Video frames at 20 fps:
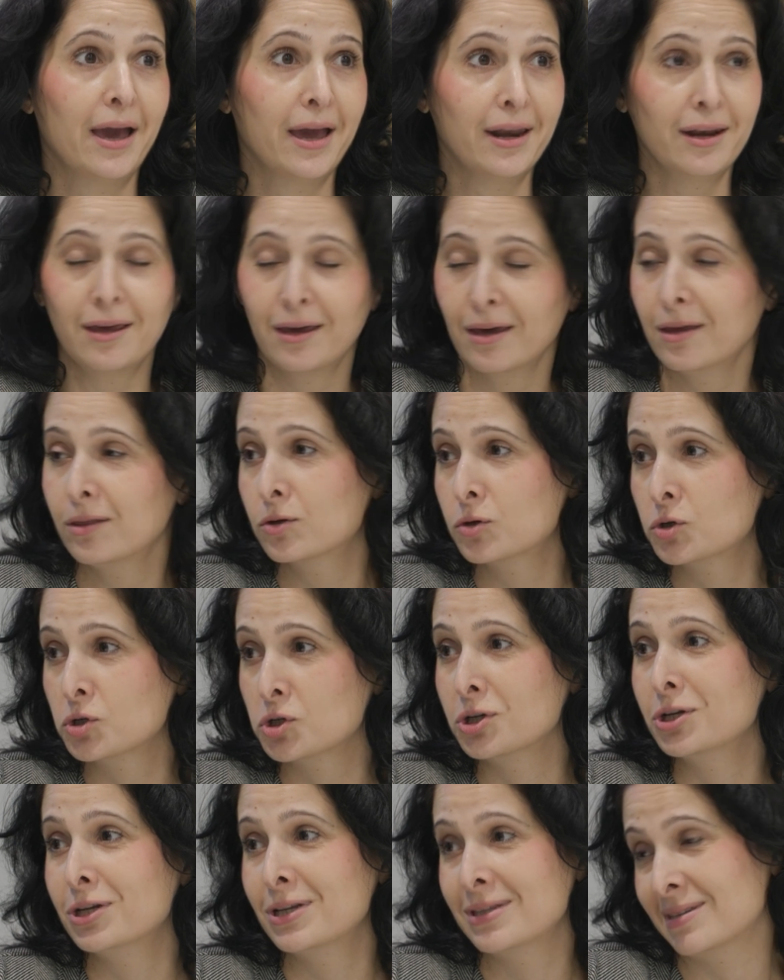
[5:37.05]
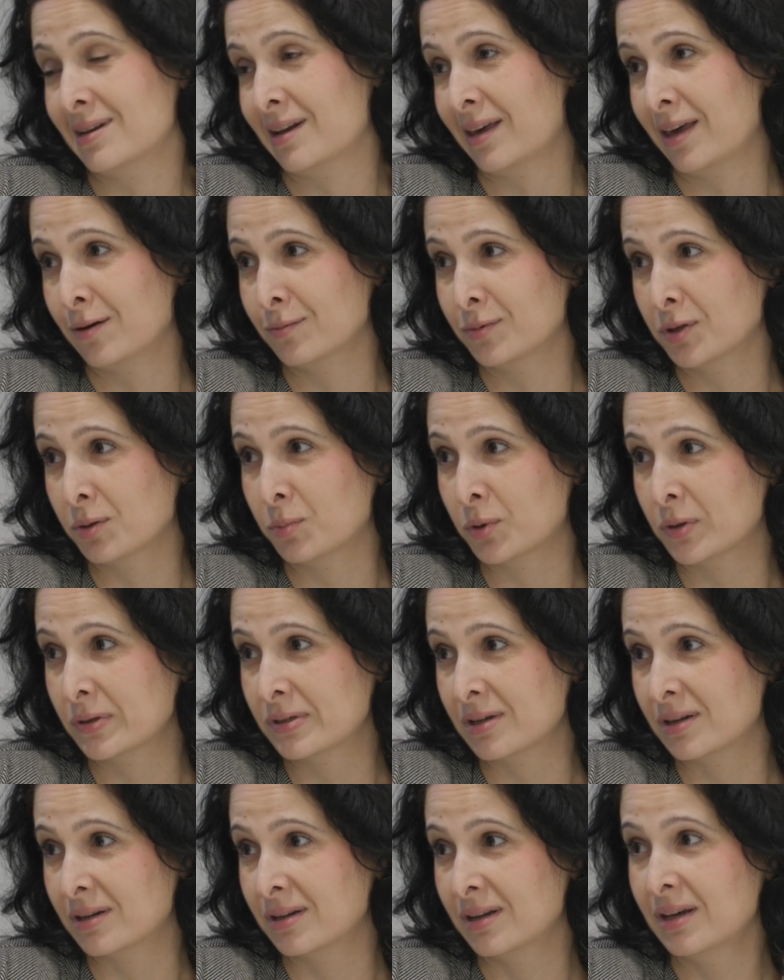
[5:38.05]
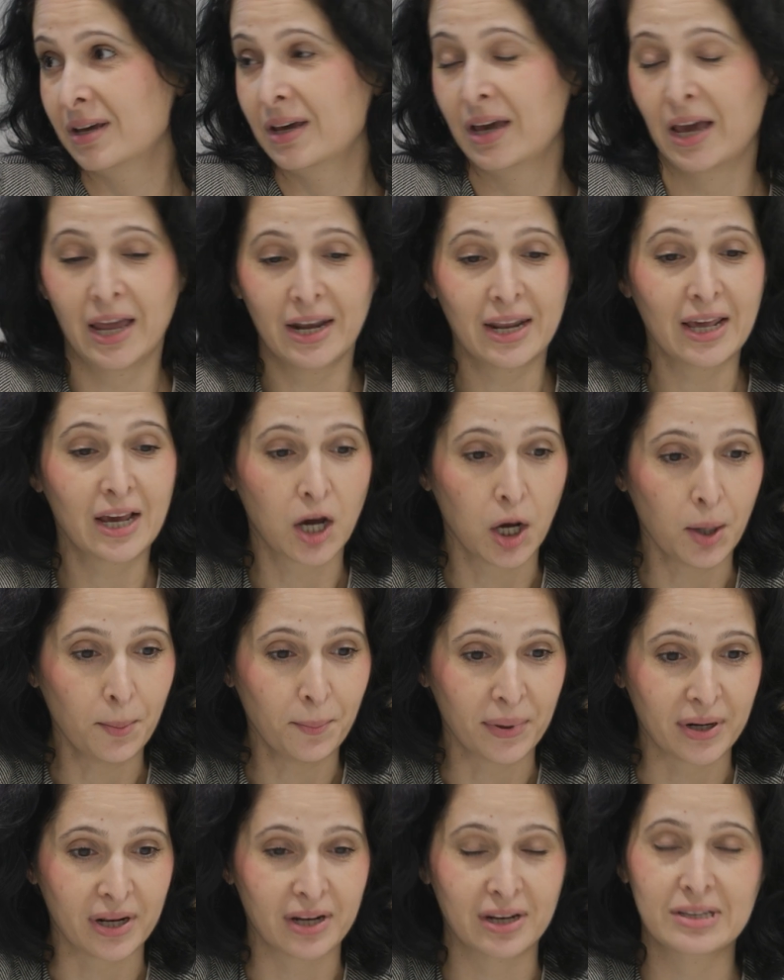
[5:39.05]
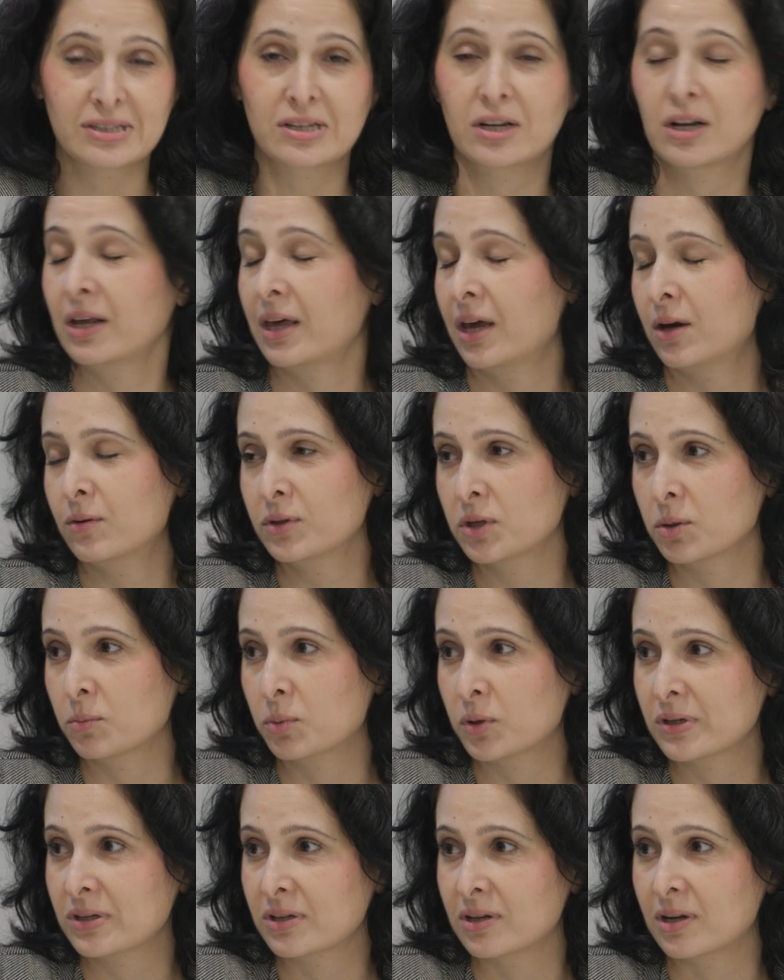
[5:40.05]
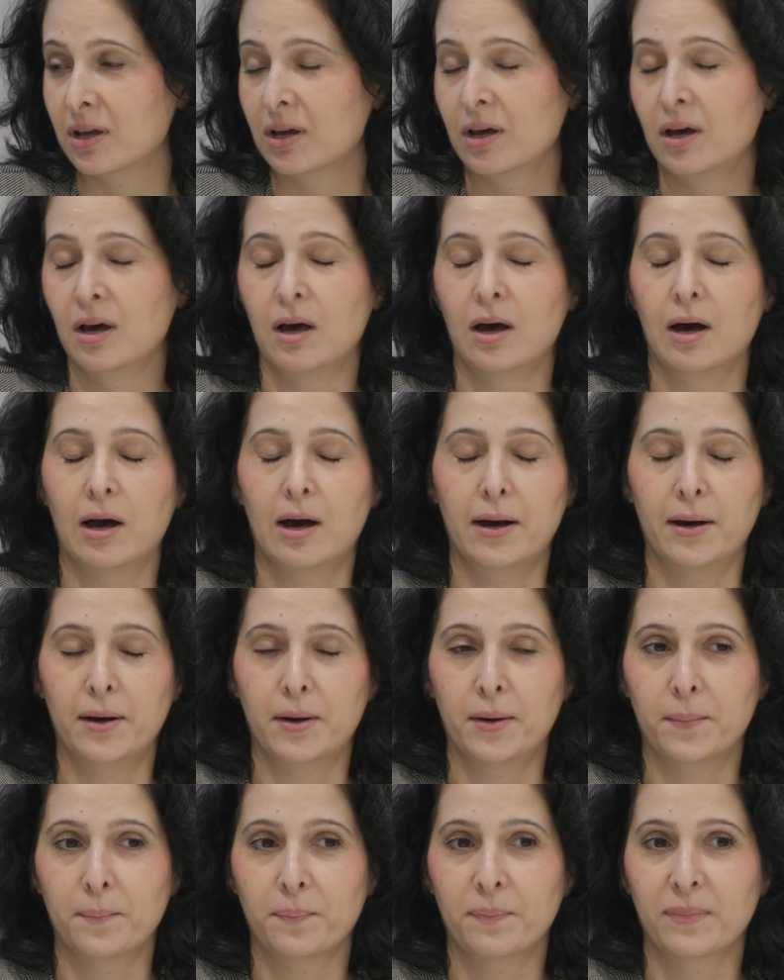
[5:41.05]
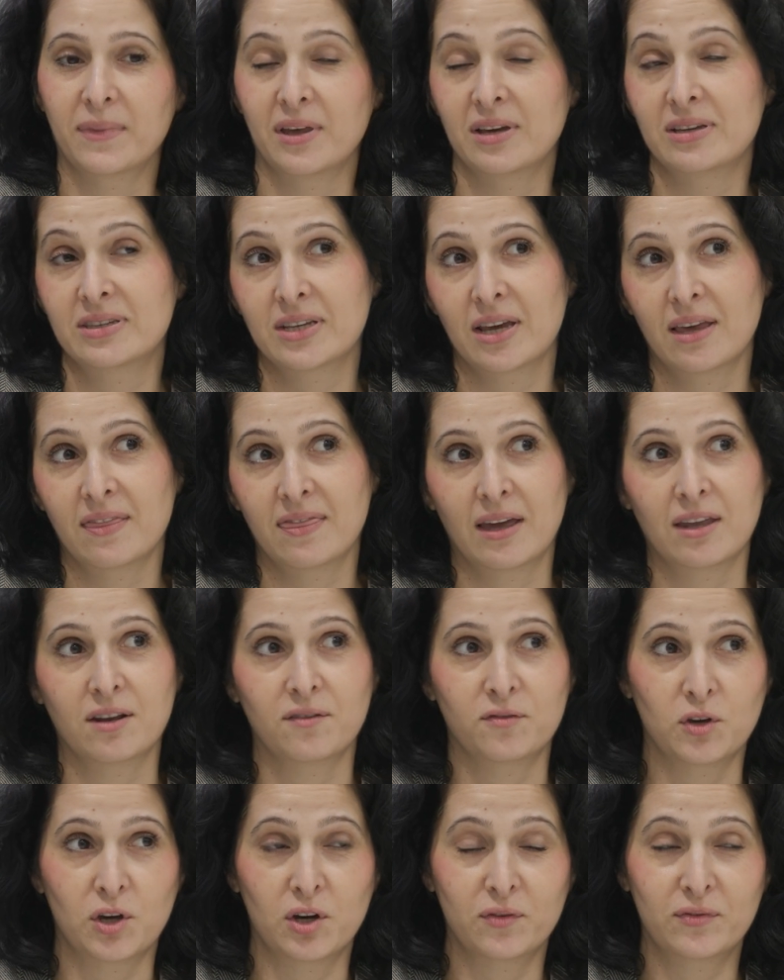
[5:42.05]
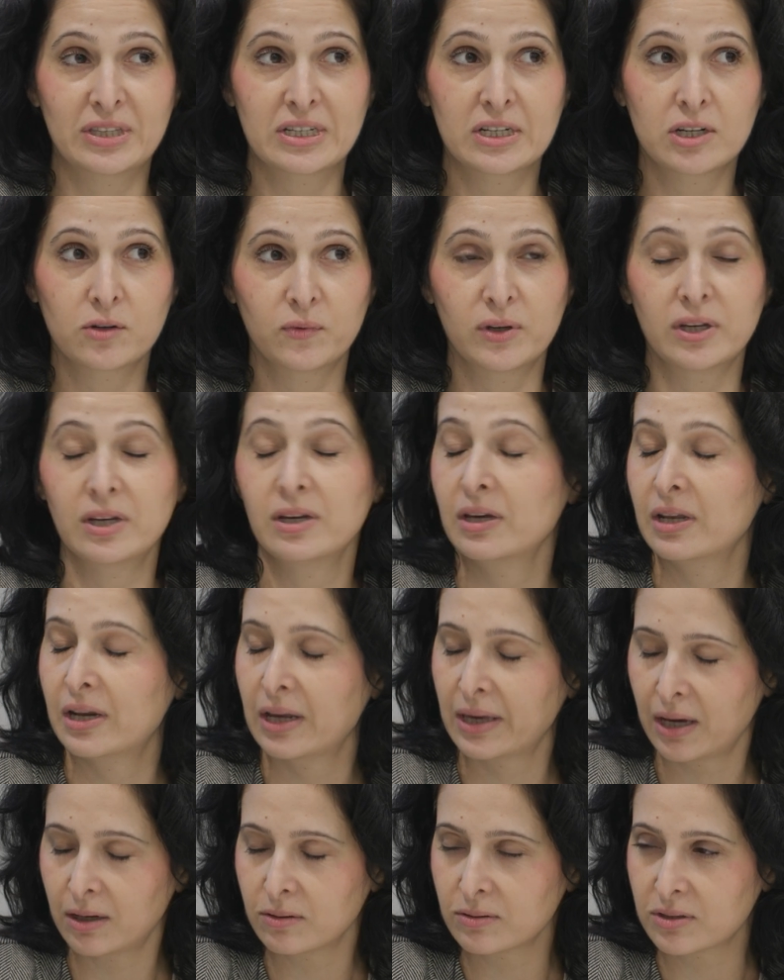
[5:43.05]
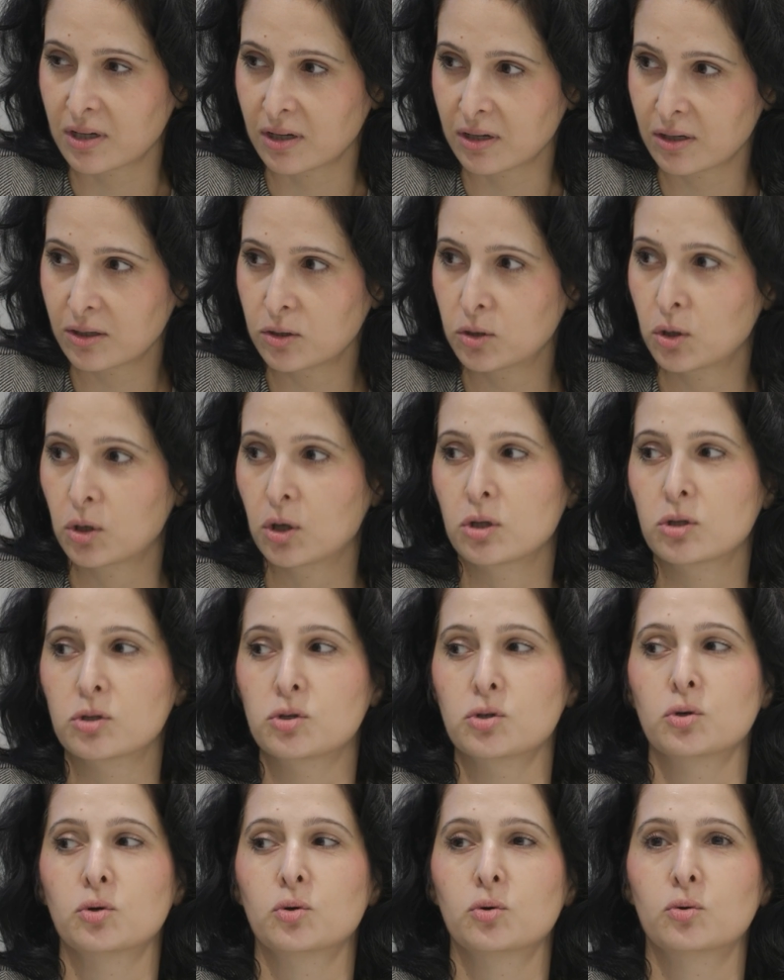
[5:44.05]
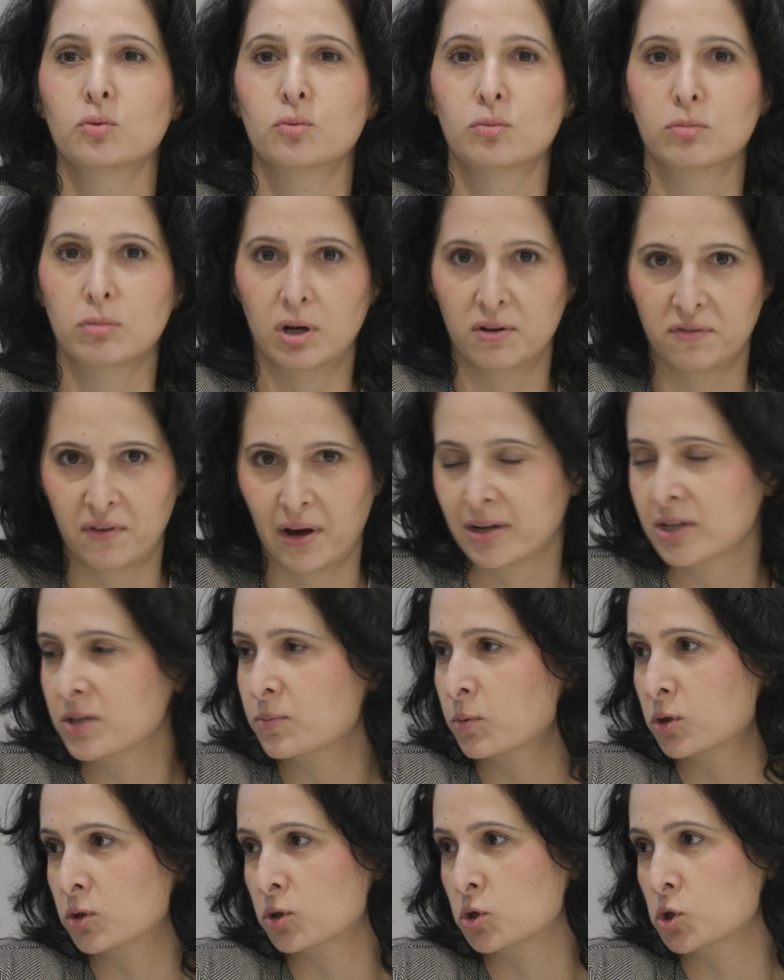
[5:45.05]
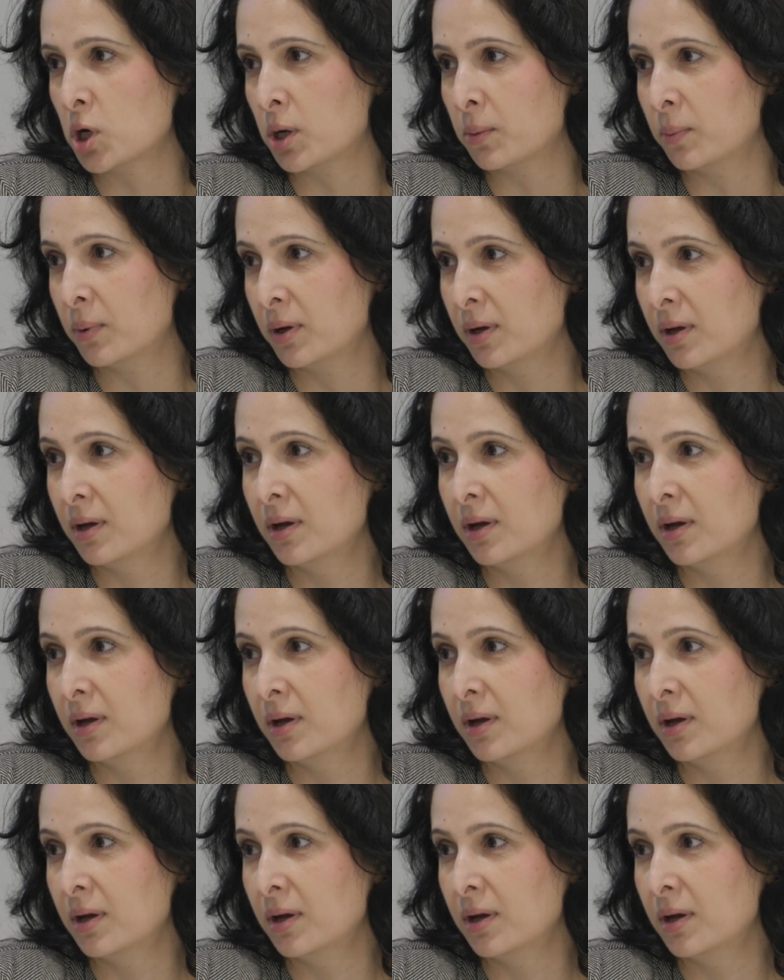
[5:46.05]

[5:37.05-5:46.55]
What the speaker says: Any industry needs an accounting person. Any company needs an accounting person. They say that if you have a degree in accounting, you can do a finance person job.